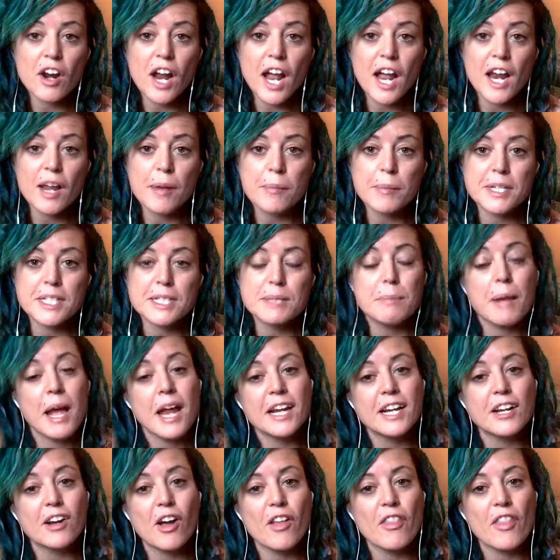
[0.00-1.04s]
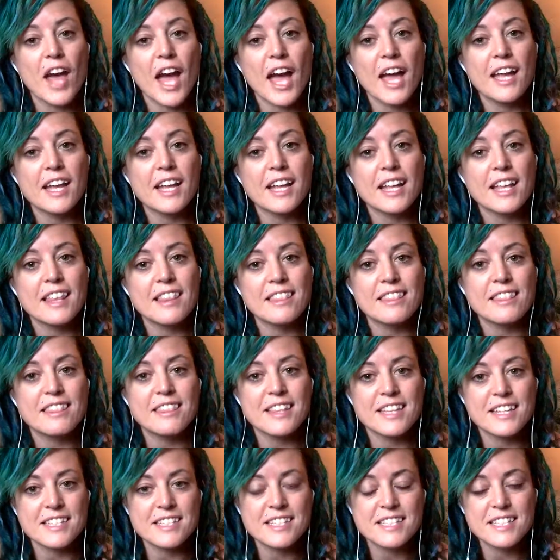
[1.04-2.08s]
and I'm expanding on that in
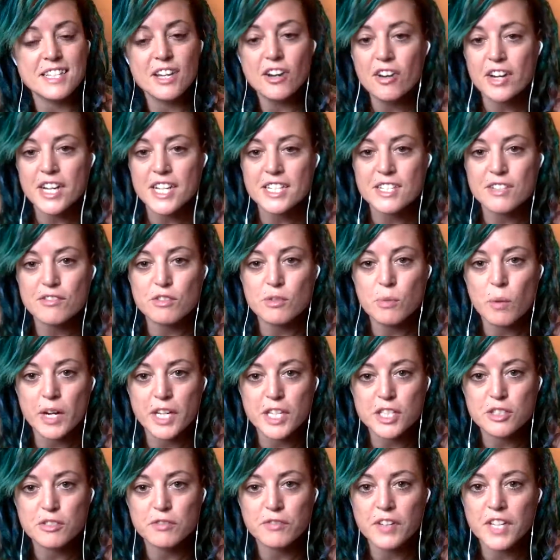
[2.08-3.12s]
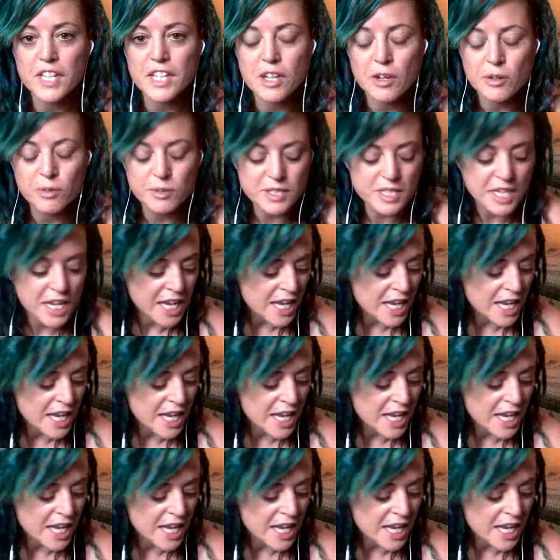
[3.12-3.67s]
this series of 22 videos.